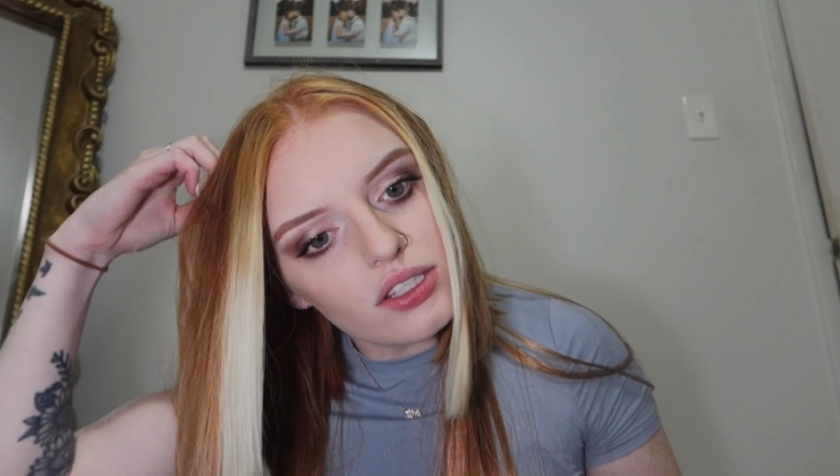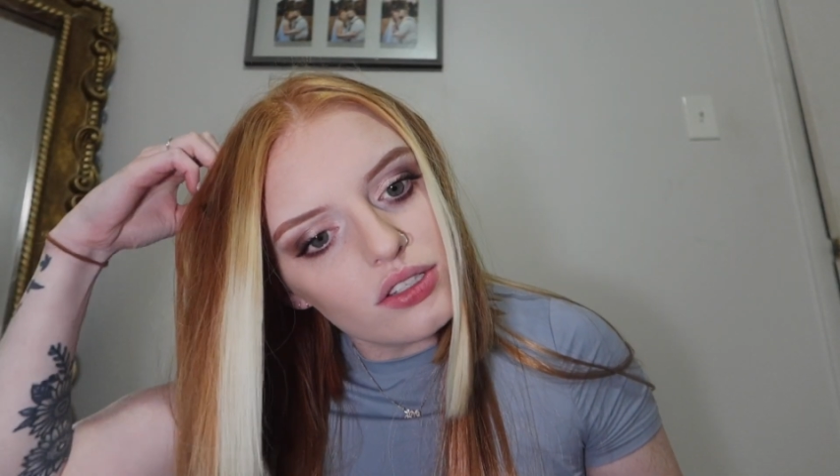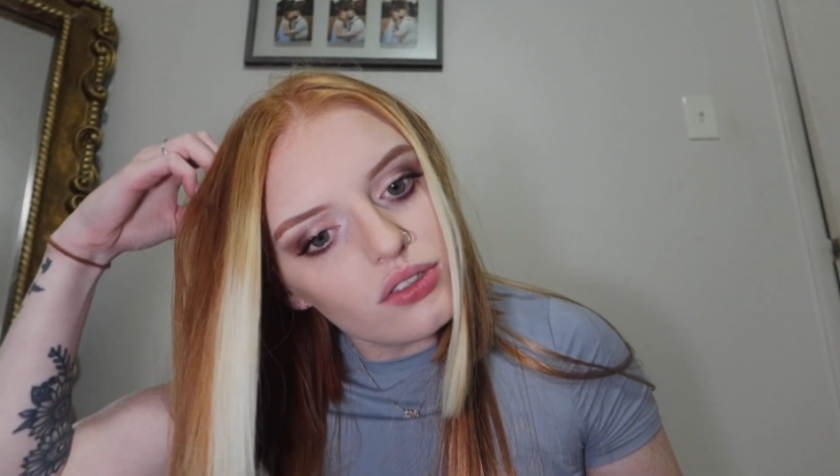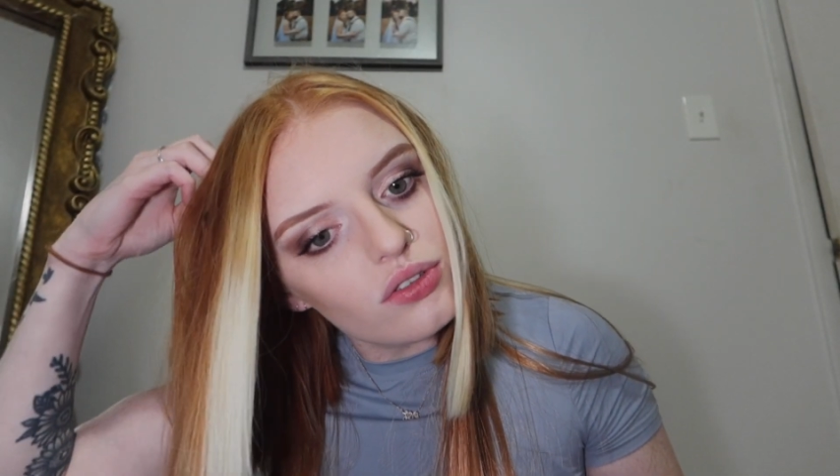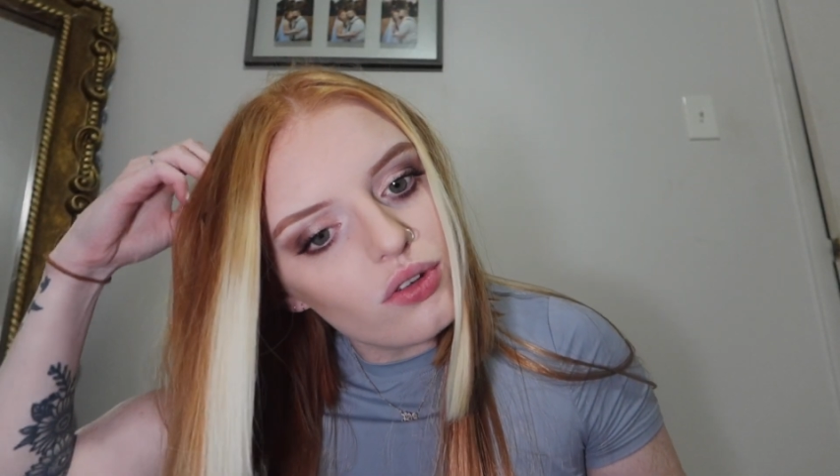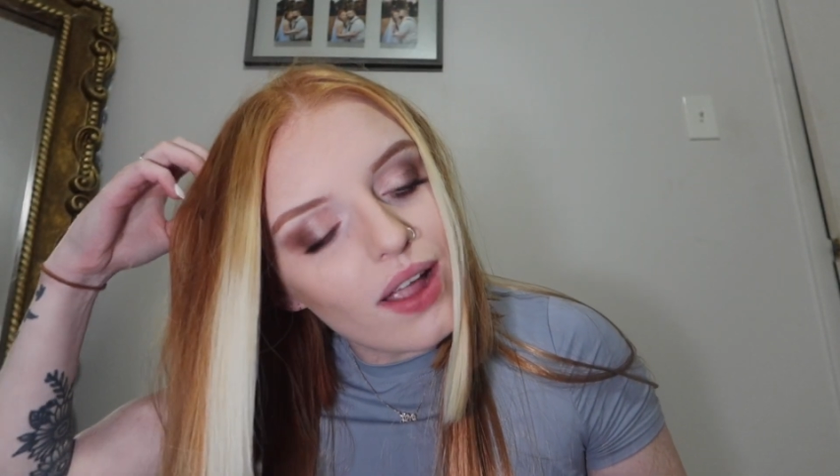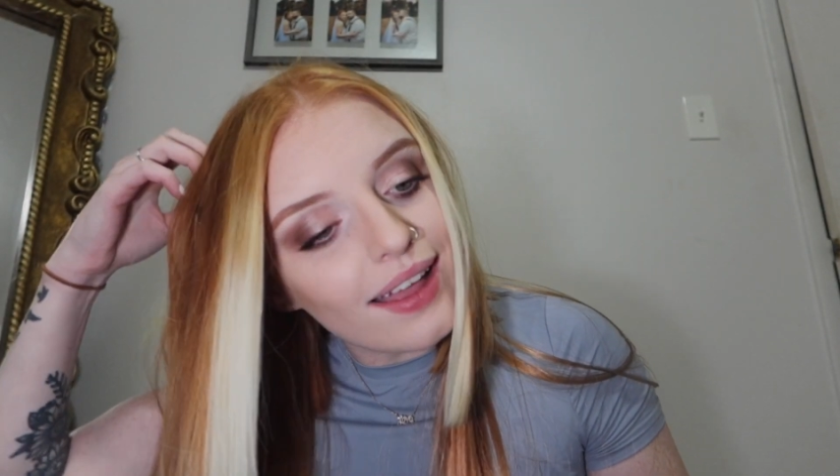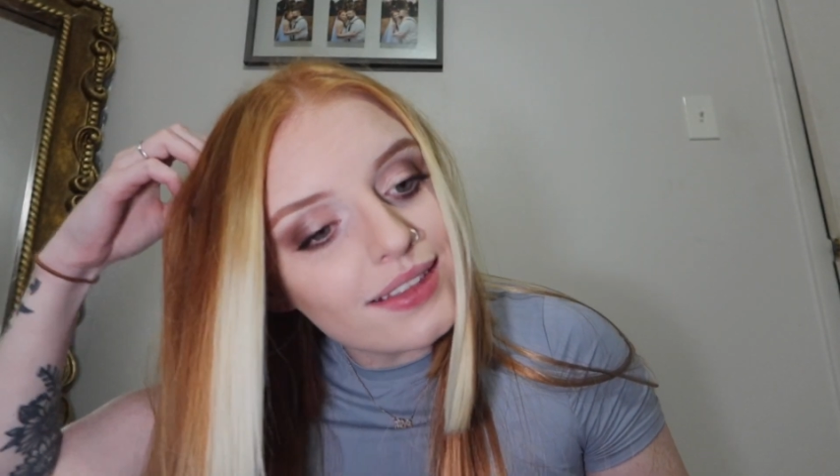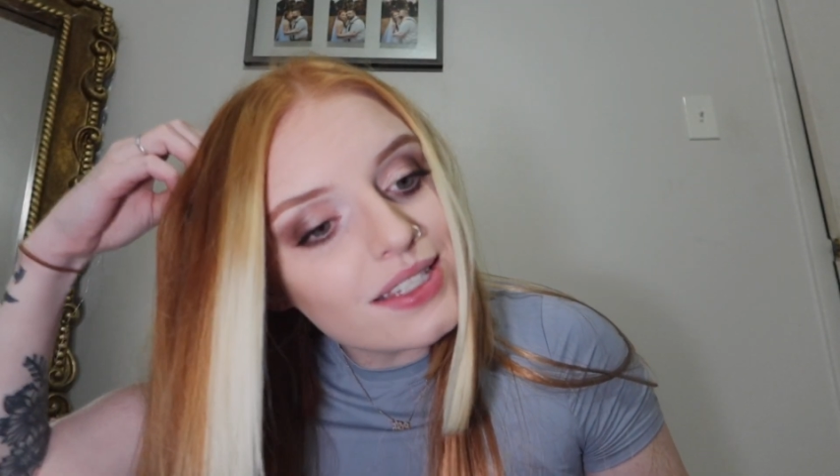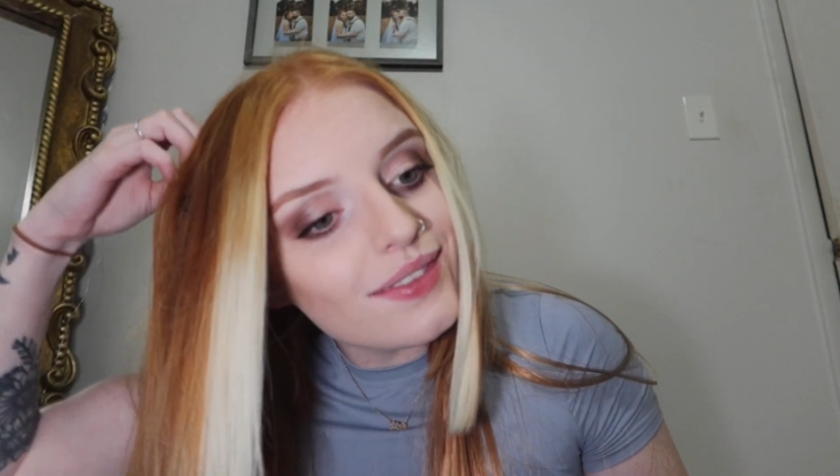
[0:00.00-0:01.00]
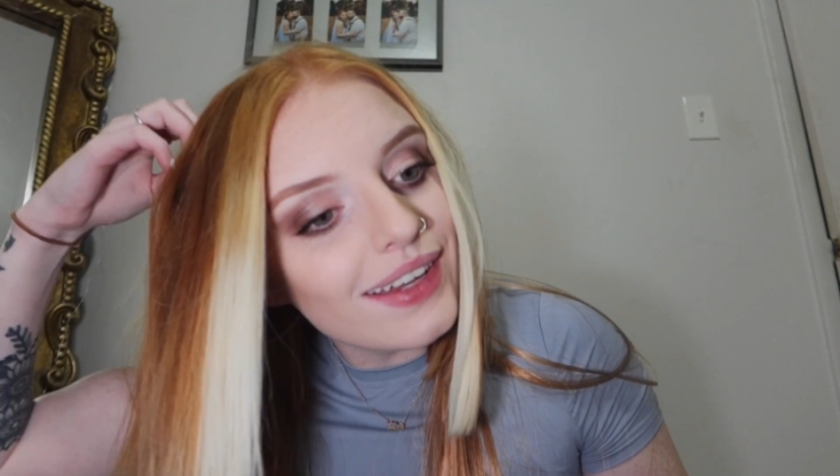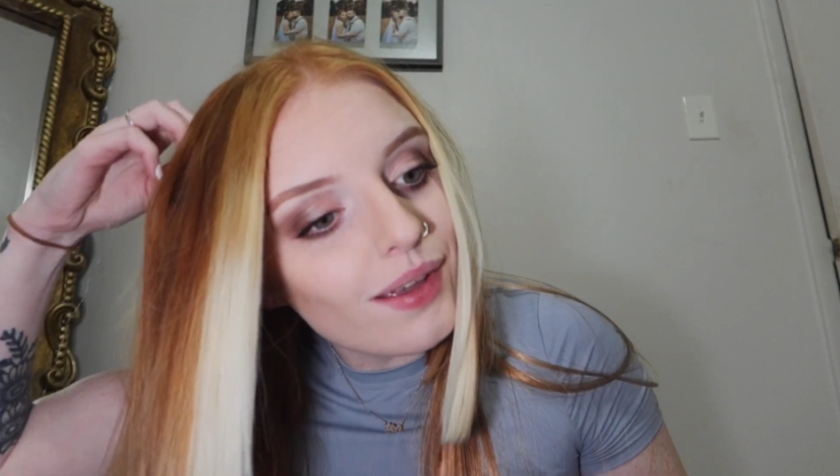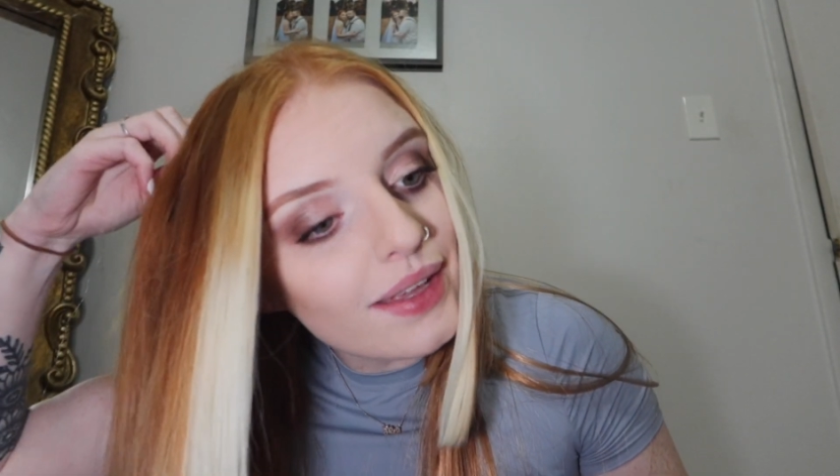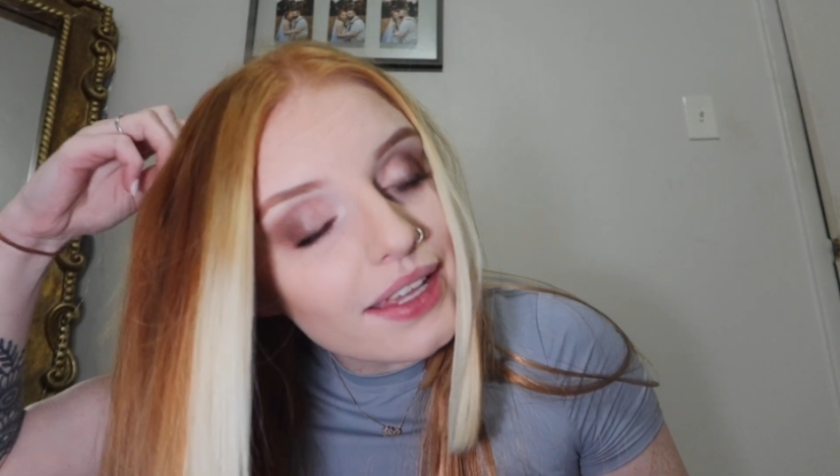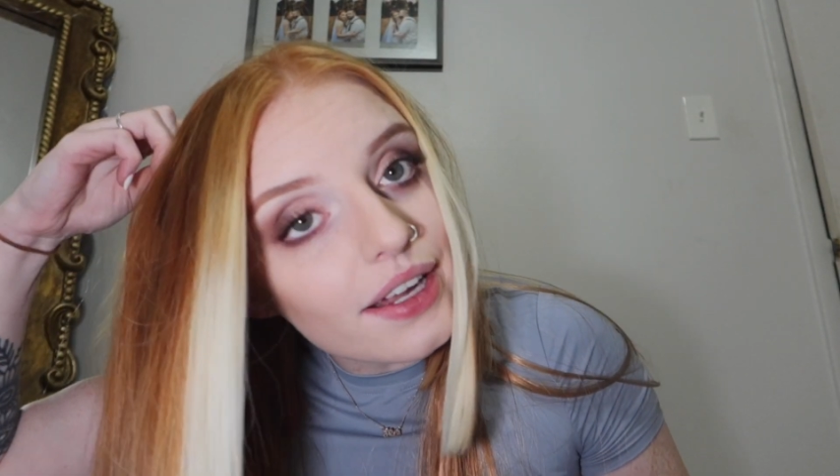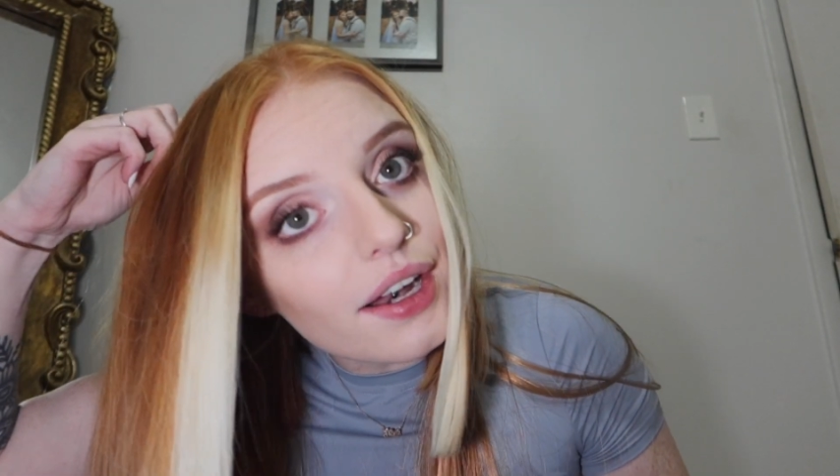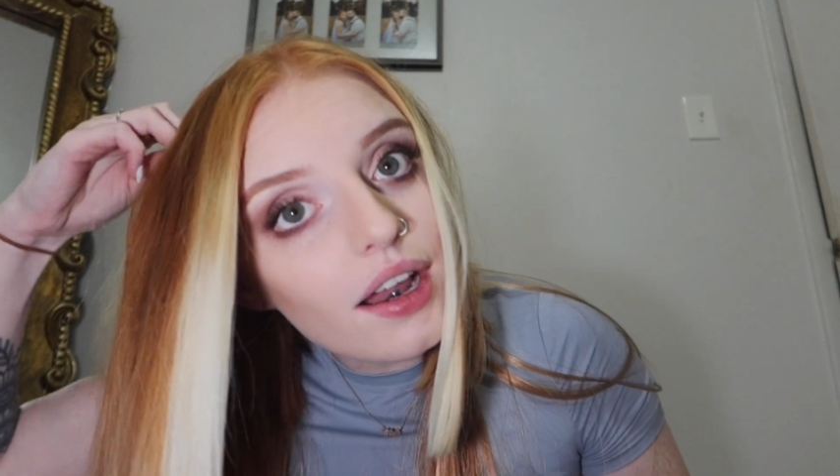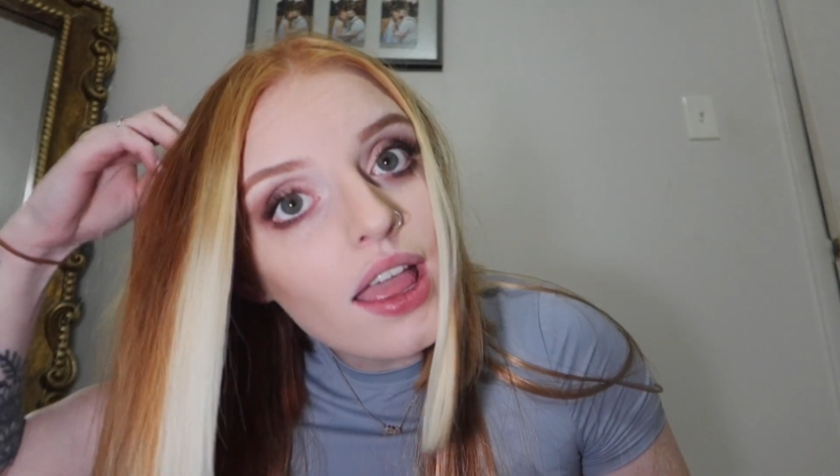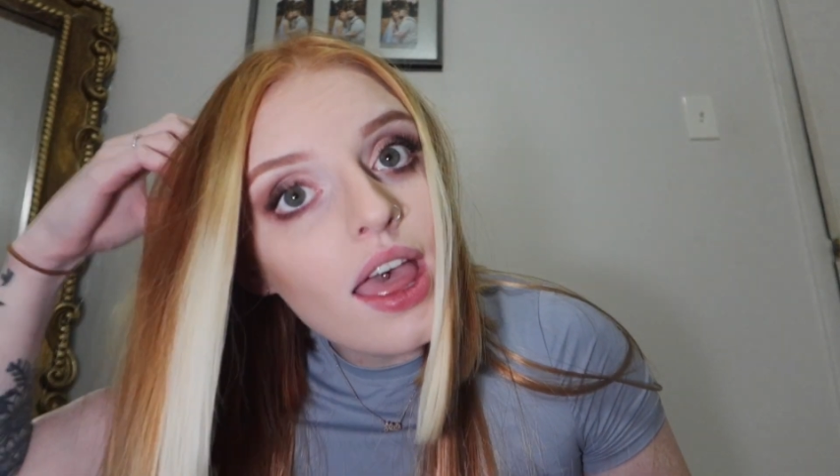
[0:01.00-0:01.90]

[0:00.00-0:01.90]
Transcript: to end this video here